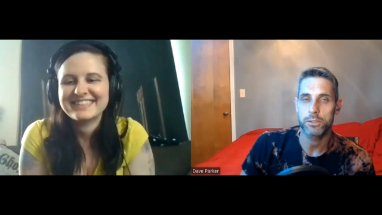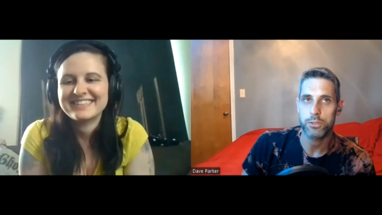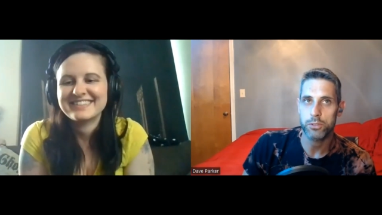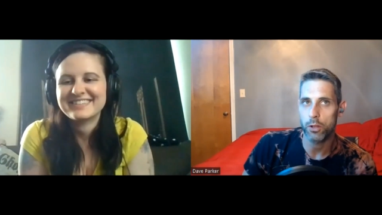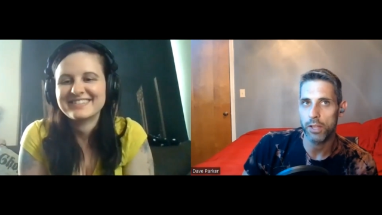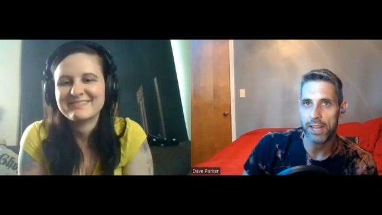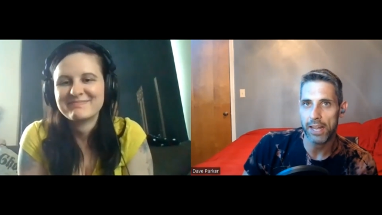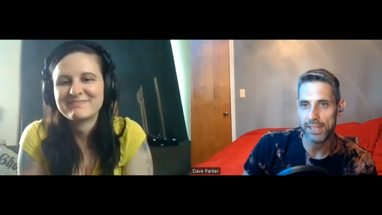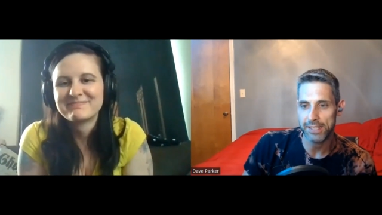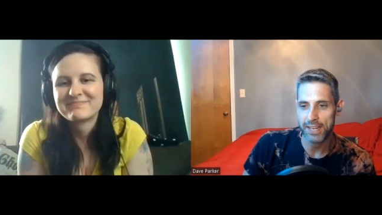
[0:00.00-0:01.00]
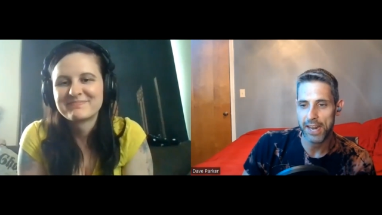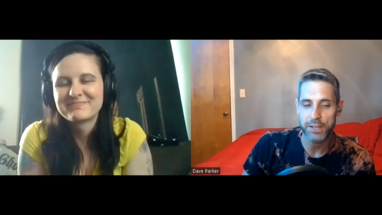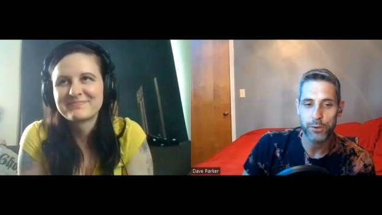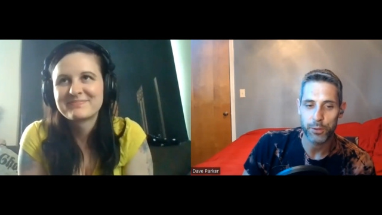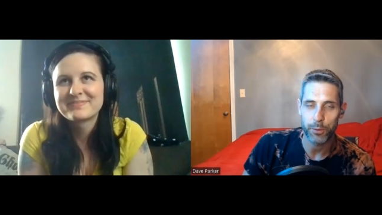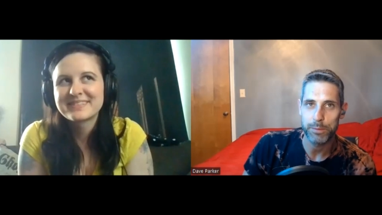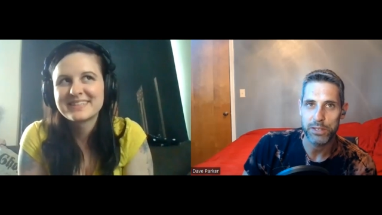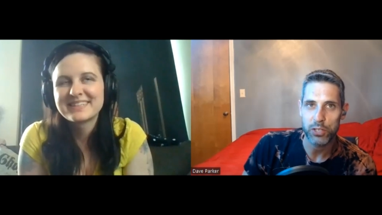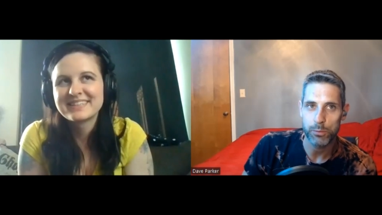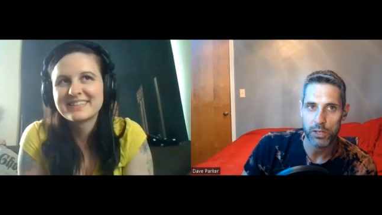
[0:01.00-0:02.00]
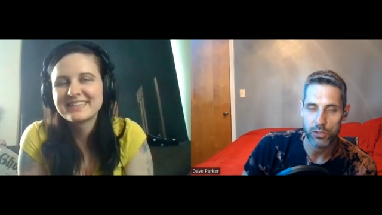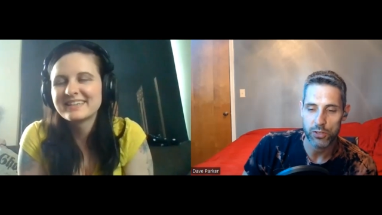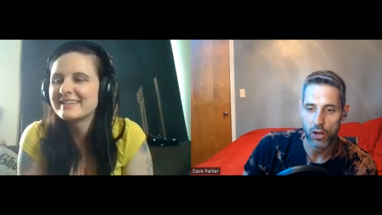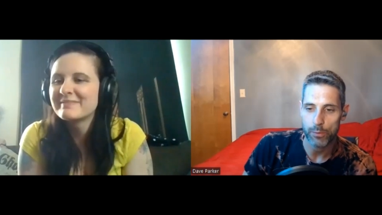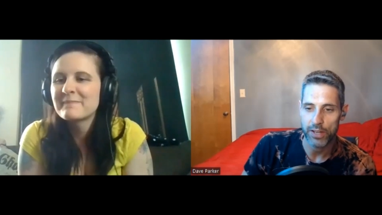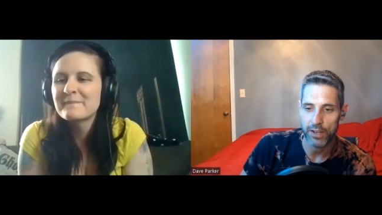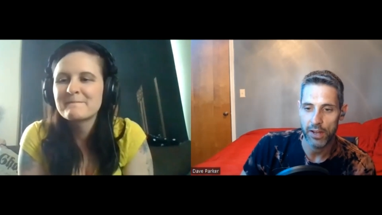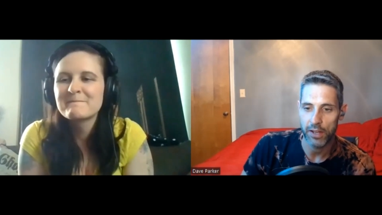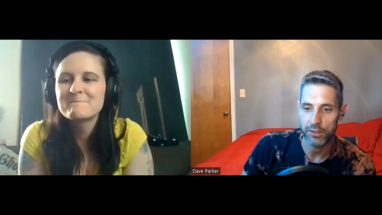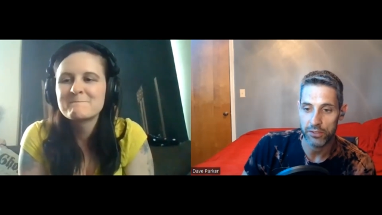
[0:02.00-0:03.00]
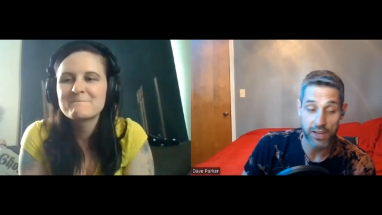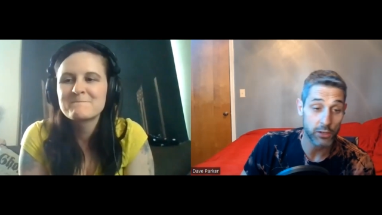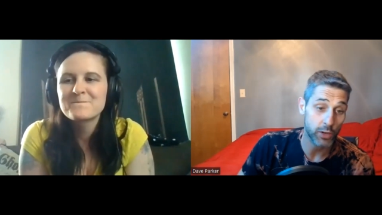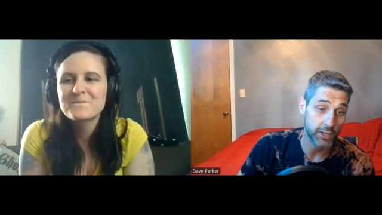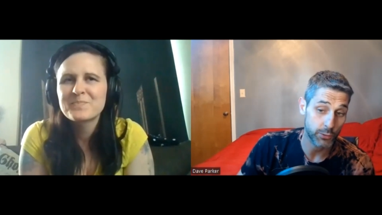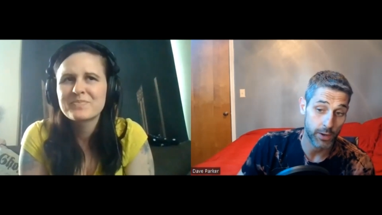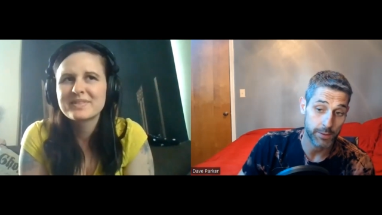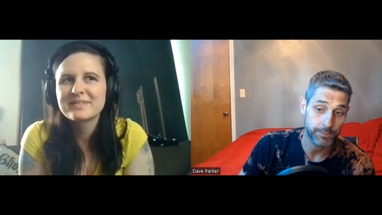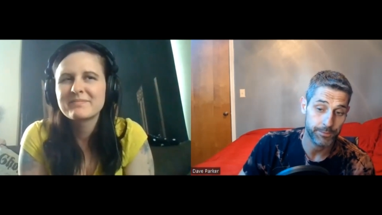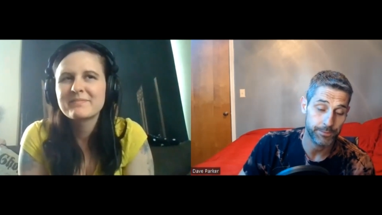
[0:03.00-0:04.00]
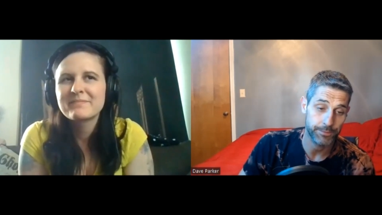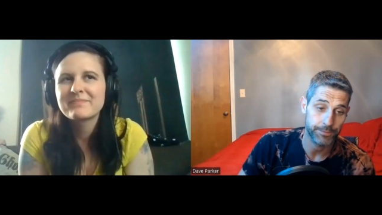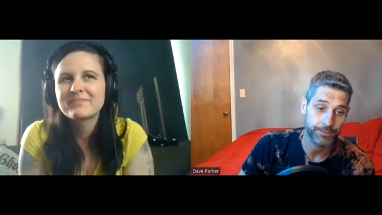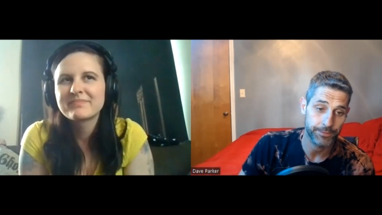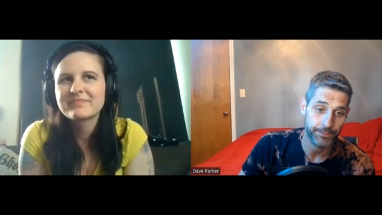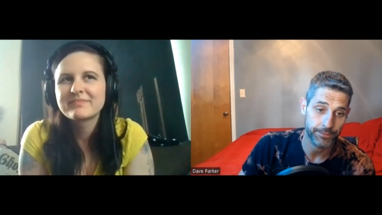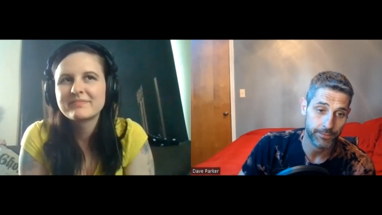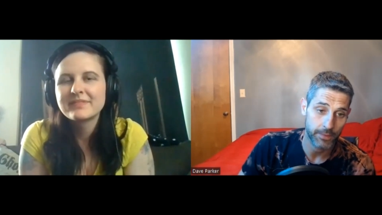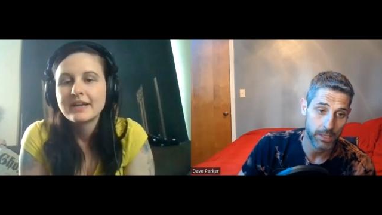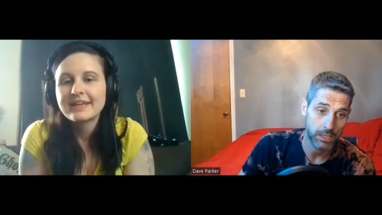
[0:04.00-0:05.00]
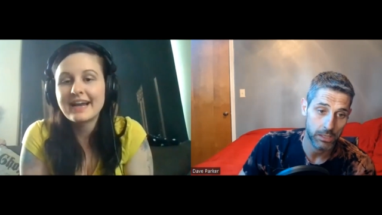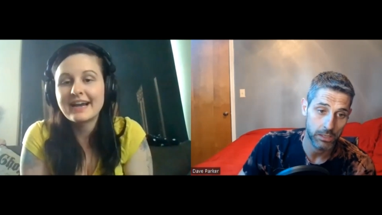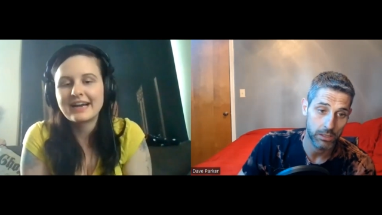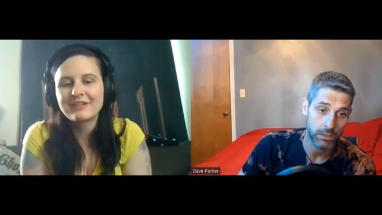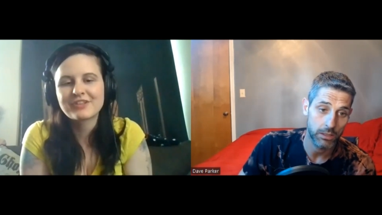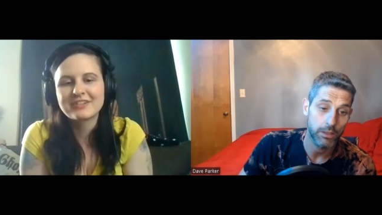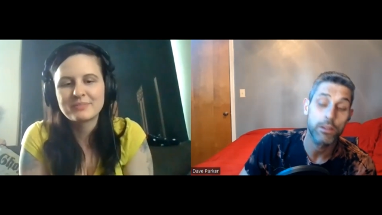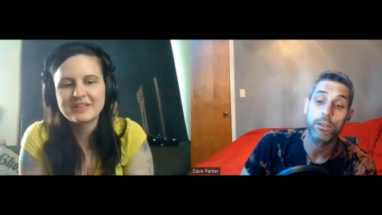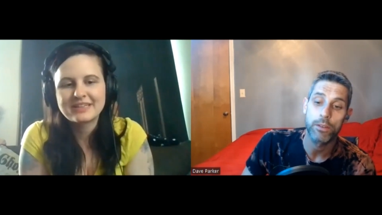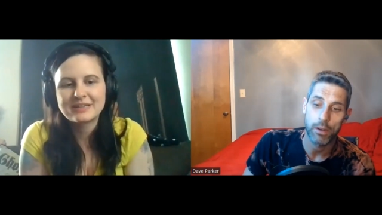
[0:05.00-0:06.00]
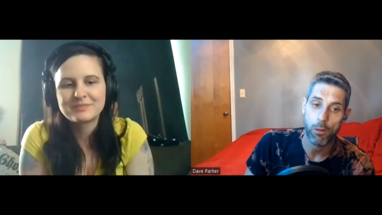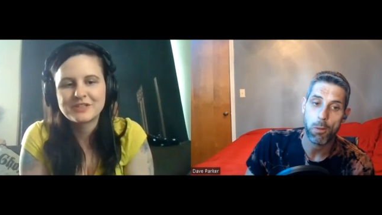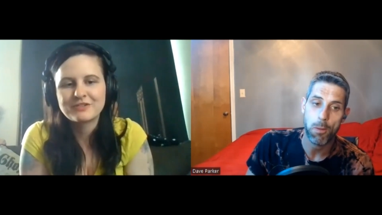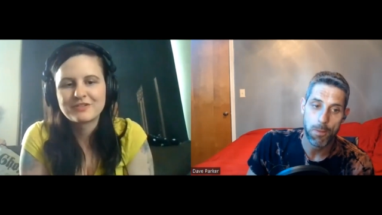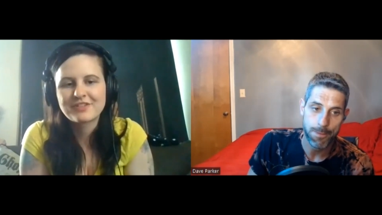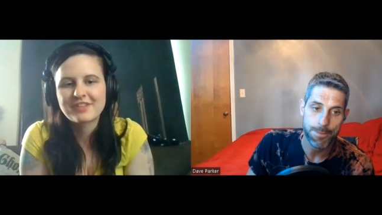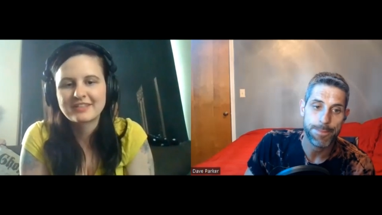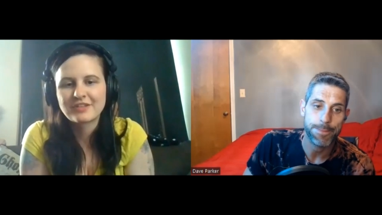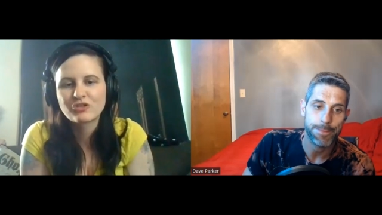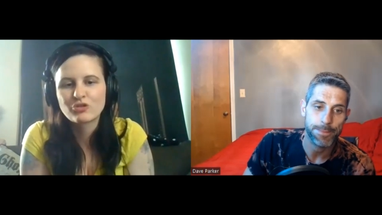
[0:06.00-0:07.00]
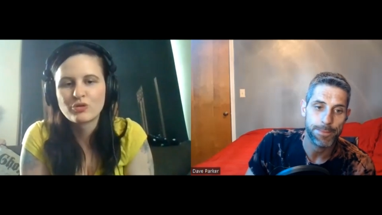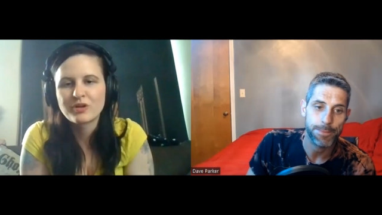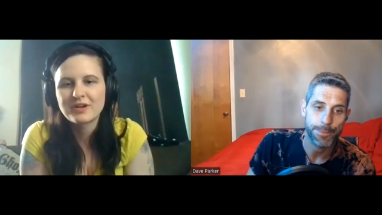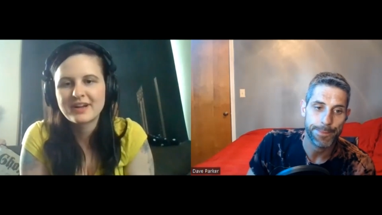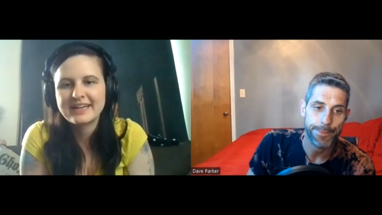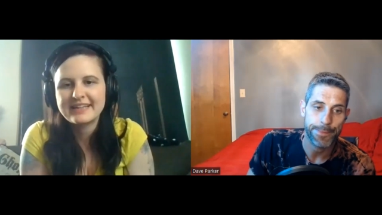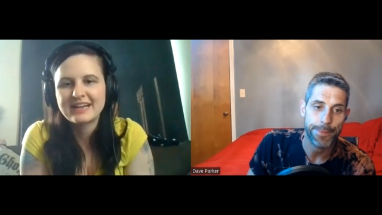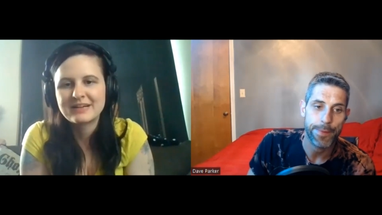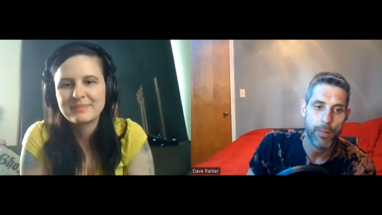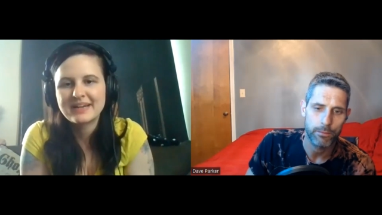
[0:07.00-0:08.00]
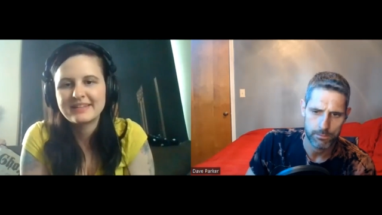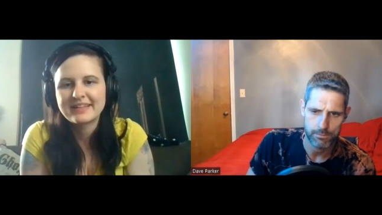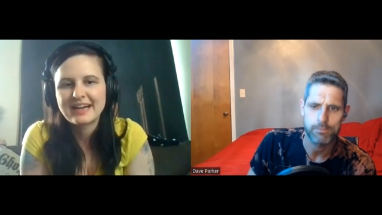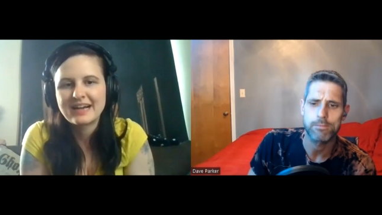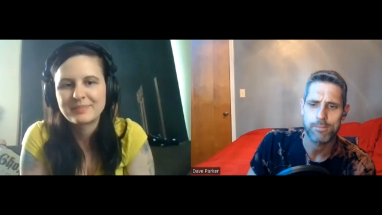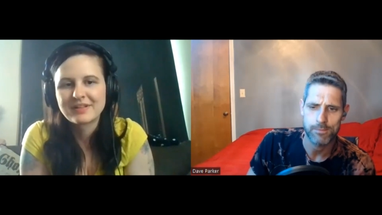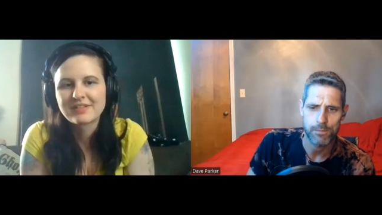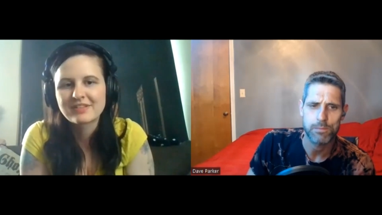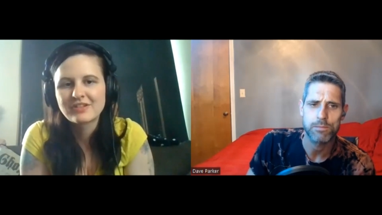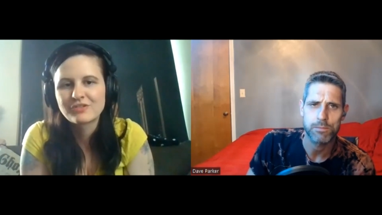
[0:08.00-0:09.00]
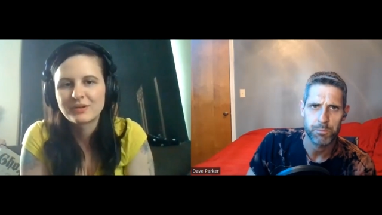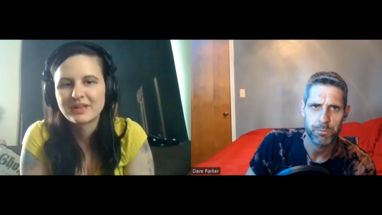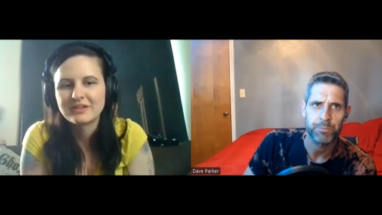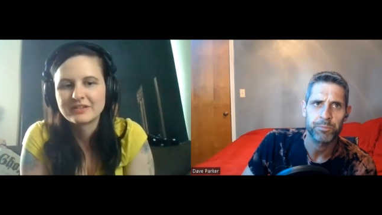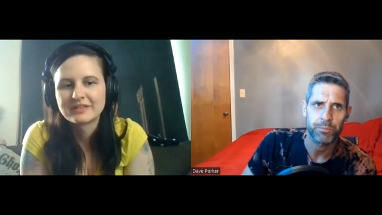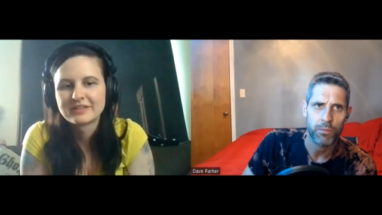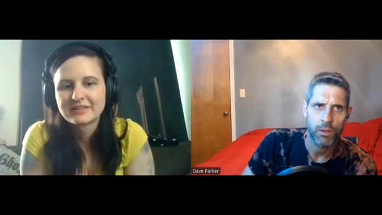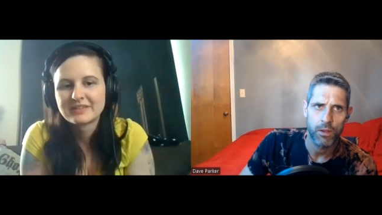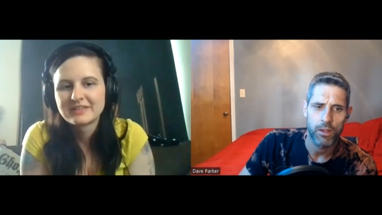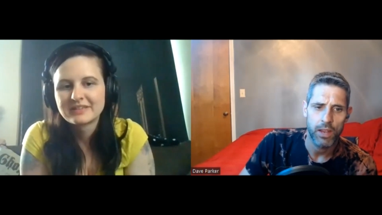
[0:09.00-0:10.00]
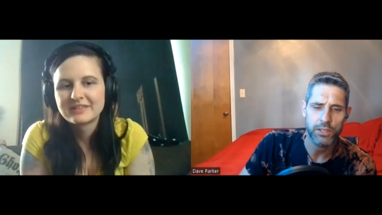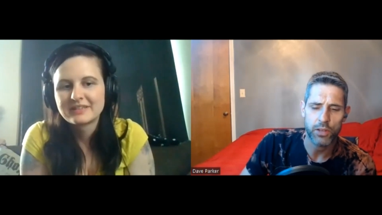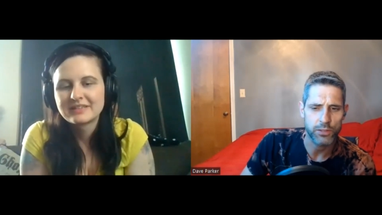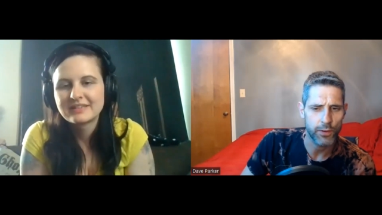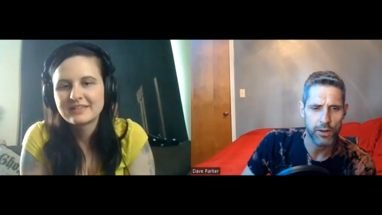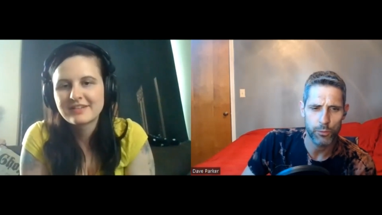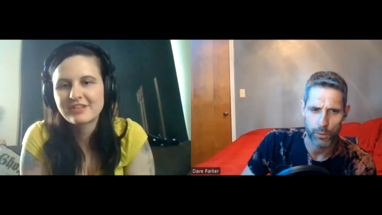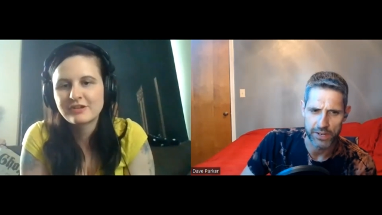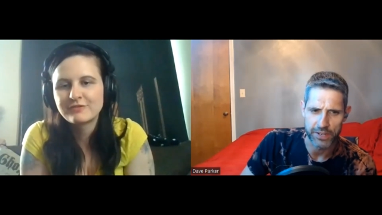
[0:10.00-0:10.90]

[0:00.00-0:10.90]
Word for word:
Speaker 1: so like, like I said, I knew there wouldn't be too much to talk about it. Uh, the soundtrack's great.
Speaker 2: Yeah, I was gonna bring that up too. Just like the score, anytime anything happens, is really good.
Speaker 1: It's it's very it's so